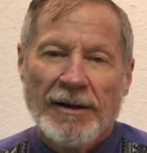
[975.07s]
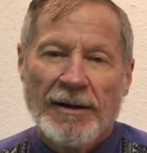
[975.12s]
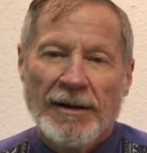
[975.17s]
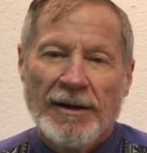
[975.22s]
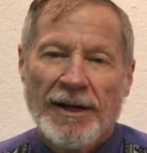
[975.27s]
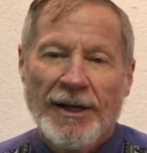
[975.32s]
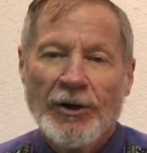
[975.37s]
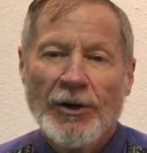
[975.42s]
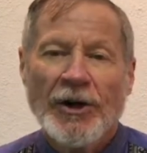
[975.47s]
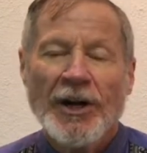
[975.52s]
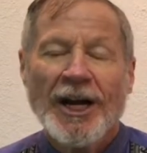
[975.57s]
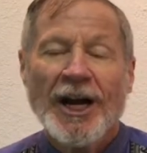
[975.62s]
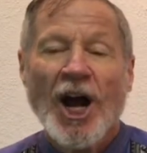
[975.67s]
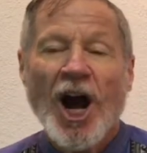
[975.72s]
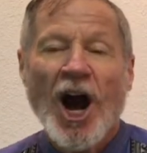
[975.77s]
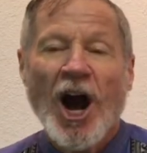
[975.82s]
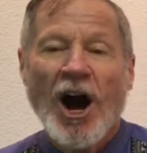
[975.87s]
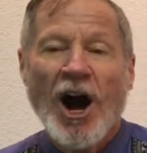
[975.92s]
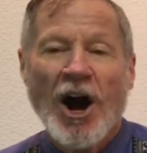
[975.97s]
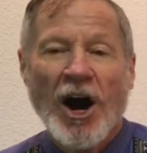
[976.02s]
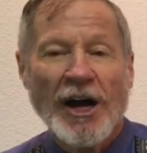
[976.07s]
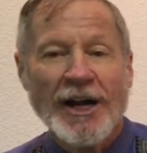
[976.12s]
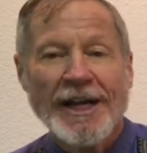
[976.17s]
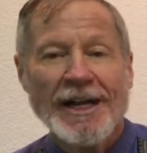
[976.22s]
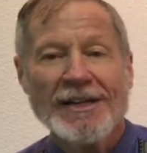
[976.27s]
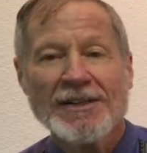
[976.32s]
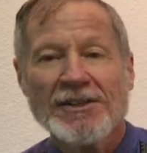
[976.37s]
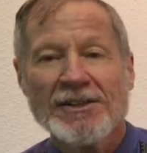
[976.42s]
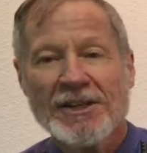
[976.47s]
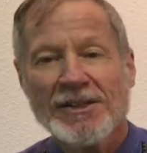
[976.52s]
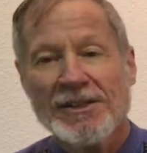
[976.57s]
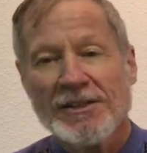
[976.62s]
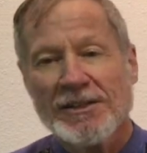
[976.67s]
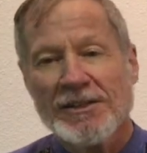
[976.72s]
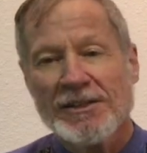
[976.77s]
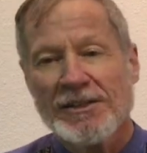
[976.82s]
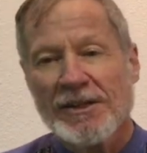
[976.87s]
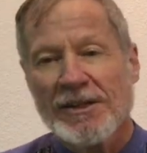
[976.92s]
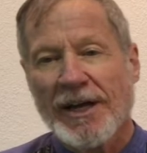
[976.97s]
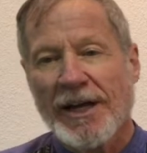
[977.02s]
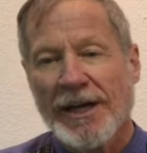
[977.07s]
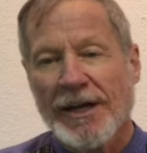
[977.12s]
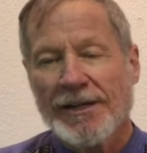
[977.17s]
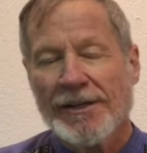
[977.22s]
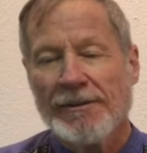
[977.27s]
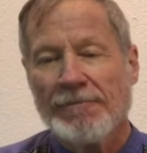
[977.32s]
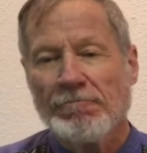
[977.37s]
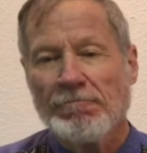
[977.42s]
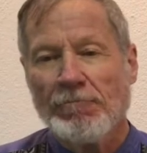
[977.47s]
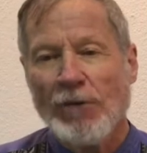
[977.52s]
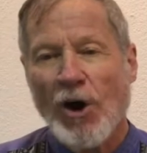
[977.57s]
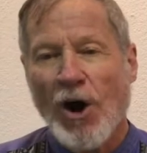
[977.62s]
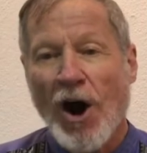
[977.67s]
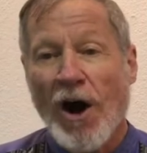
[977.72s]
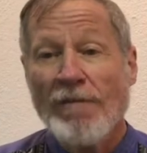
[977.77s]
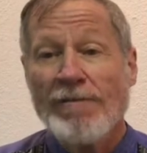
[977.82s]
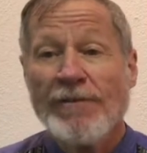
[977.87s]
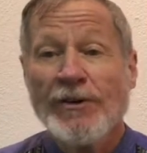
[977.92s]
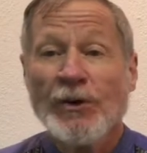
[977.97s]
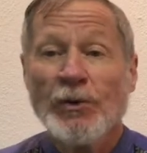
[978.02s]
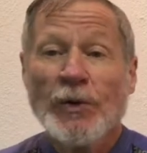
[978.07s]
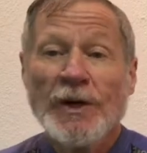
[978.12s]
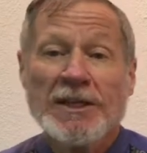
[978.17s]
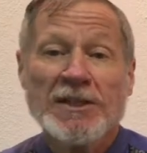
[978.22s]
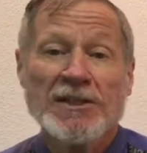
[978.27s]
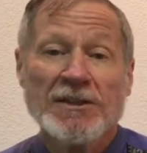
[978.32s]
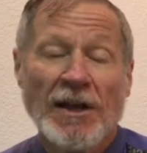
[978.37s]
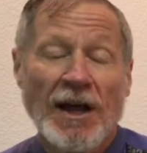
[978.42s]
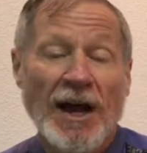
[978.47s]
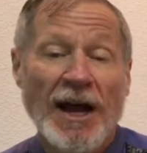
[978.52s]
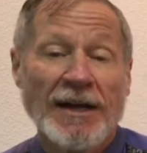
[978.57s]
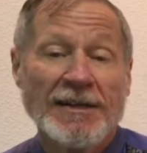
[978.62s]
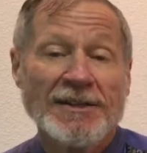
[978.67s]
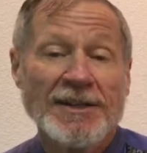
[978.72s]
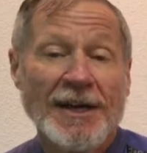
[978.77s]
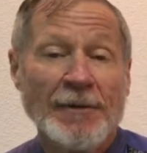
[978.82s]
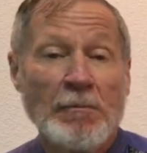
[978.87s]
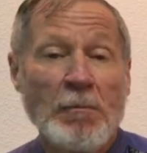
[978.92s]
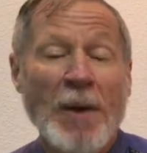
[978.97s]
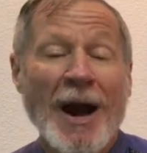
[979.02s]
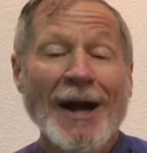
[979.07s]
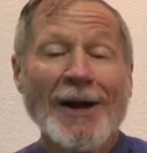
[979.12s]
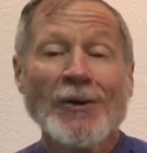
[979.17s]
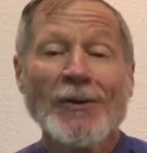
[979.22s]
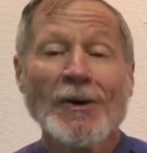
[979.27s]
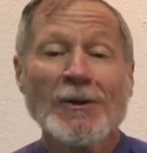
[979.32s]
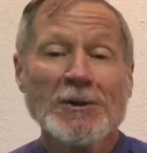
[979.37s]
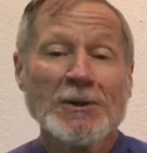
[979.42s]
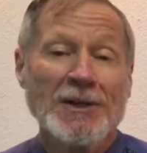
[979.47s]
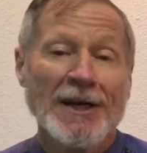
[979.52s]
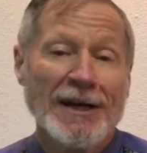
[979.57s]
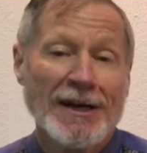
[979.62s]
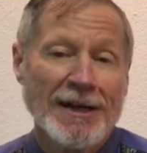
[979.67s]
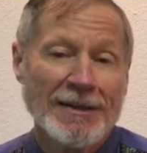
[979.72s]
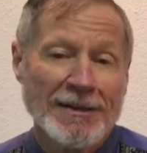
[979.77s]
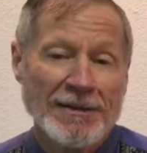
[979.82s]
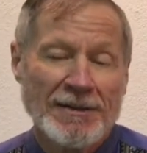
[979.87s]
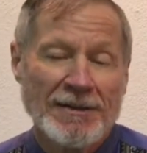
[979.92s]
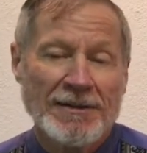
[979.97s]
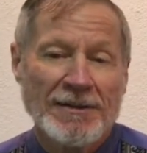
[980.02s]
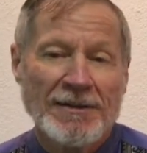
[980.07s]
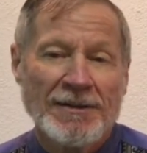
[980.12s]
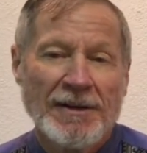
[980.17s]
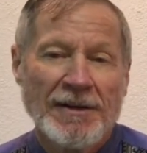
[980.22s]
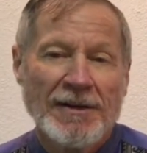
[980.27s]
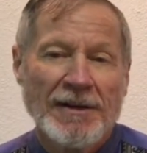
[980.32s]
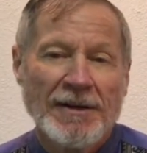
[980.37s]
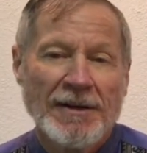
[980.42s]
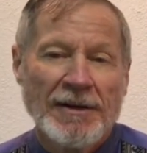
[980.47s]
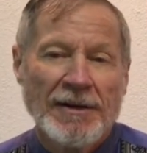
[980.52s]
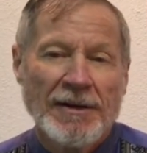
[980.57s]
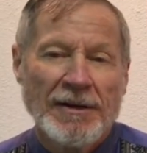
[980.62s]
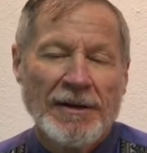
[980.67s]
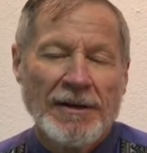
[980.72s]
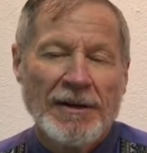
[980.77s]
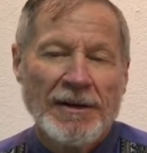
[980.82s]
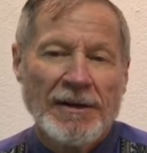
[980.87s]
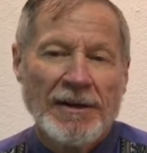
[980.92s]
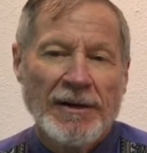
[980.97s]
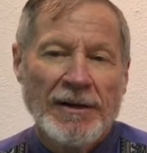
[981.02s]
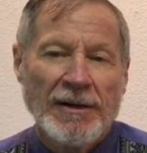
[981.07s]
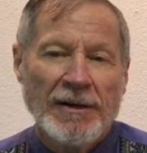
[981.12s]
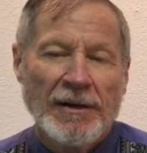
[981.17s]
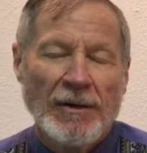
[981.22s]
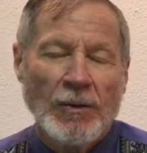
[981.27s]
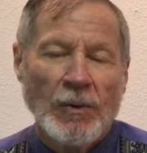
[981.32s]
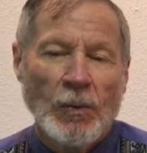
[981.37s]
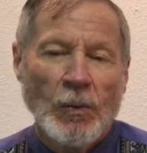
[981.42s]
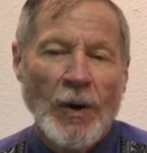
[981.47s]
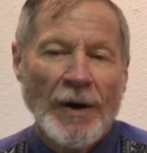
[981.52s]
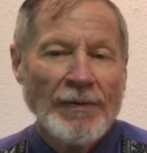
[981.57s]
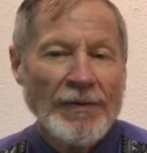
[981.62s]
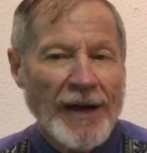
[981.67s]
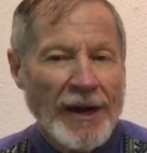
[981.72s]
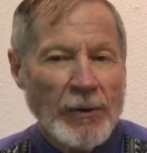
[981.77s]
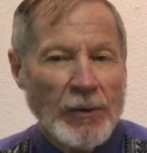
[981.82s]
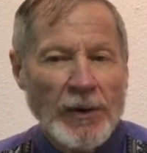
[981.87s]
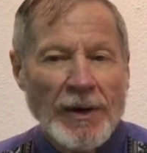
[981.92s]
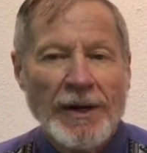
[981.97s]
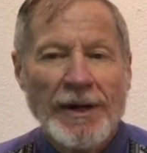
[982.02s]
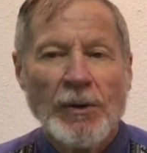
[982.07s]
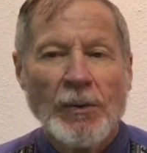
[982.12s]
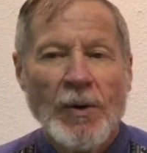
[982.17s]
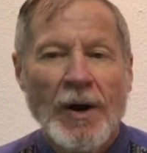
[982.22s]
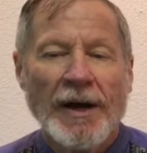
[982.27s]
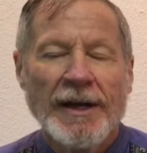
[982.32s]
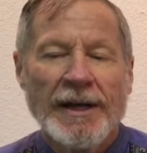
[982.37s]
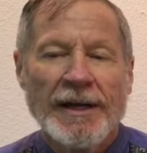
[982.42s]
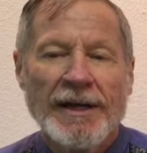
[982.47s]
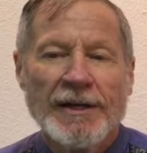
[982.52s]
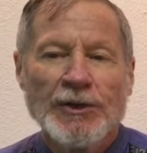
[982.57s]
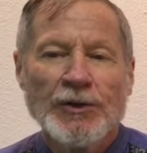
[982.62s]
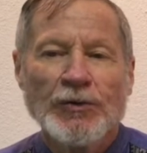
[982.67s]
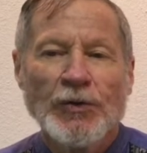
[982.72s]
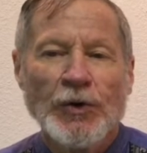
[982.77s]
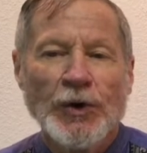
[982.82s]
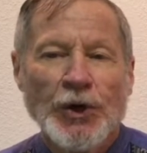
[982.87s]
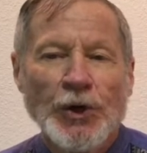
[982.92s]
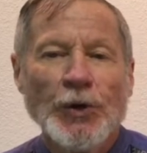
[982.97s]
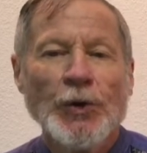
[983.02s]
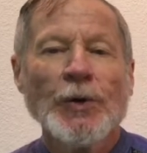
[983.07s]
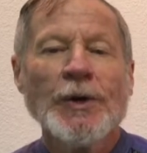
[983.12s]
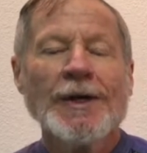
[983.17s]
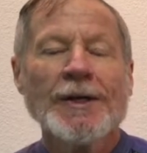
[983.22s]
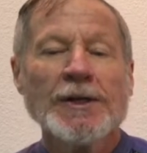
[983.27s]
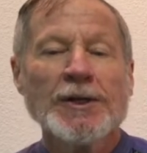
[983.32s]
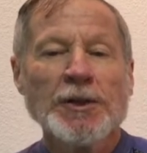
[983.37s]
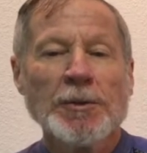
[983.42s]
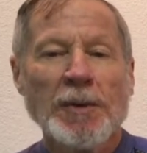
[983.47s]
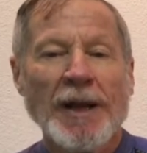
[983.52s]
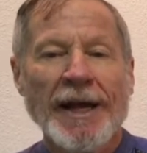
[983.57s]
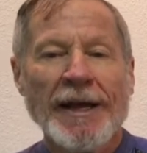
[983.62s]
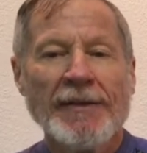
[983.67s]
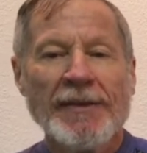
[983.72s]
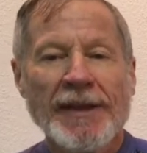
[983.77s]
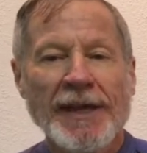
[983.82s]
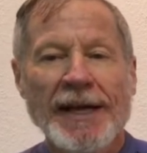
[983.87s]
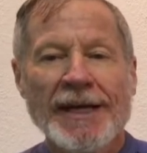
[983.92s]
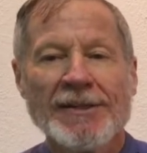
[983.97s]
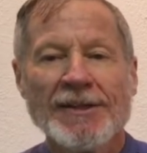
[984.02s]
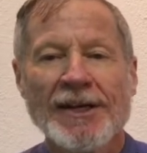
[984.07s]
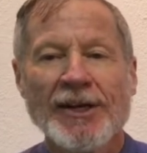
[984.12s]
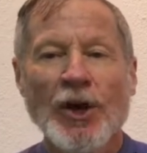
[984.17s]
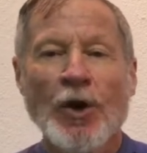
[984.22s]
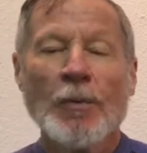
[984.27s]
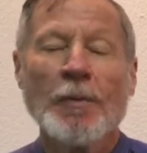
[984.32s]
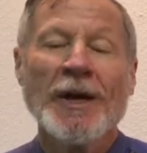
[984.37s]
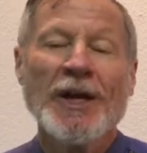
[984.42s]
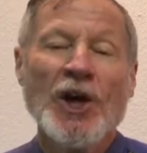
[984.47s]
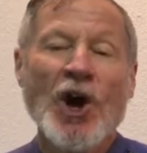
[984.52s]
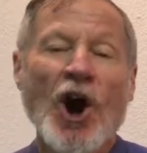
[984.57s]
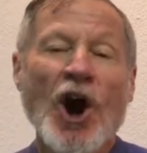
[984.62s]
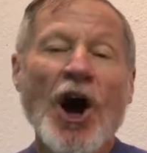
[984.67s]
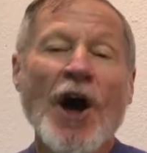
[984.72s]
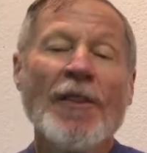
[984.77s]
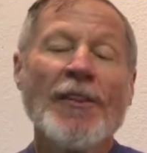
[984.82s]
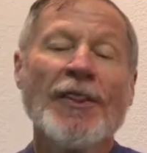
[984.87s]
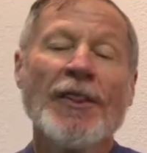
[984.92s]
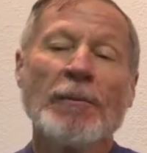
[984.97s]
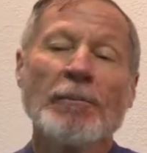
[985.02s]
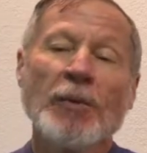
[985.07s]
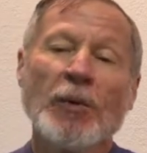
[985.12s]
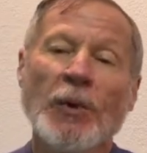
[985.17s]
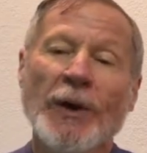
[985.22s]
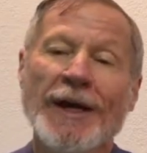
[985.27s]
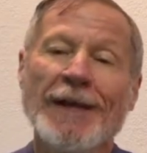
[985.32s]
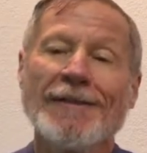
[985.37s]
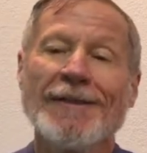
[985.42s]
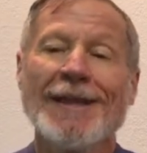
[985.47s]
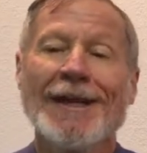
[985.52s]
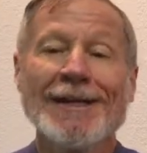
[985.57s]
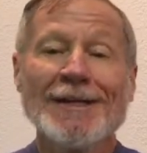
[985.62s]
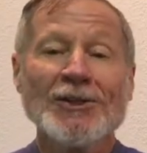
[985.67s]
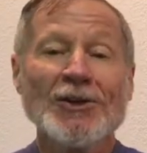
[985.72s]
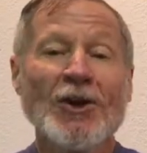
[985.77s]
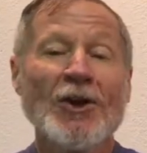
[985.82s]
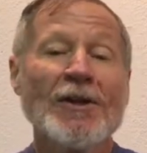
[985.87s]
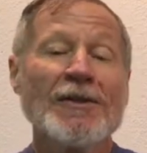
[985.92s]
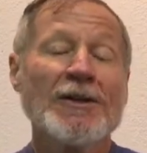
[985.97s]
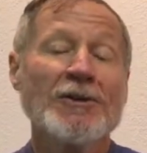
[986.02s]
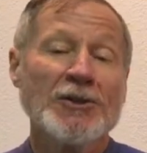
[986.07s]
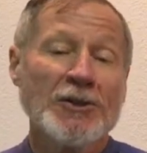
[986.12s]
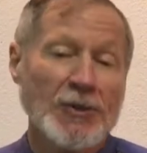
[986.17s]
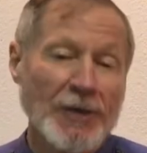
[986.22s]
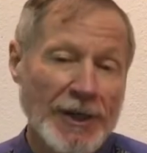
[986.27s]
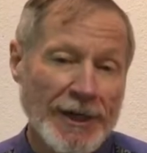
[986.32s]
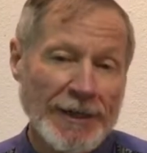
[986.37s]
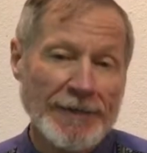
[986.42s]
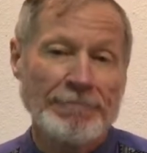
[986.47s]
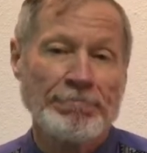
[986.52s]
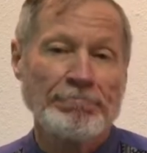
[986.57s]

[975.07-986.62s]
Literate audiences can often read slides in microseconds. What they really want is for you to explain things that go beyond the print that is on the screen.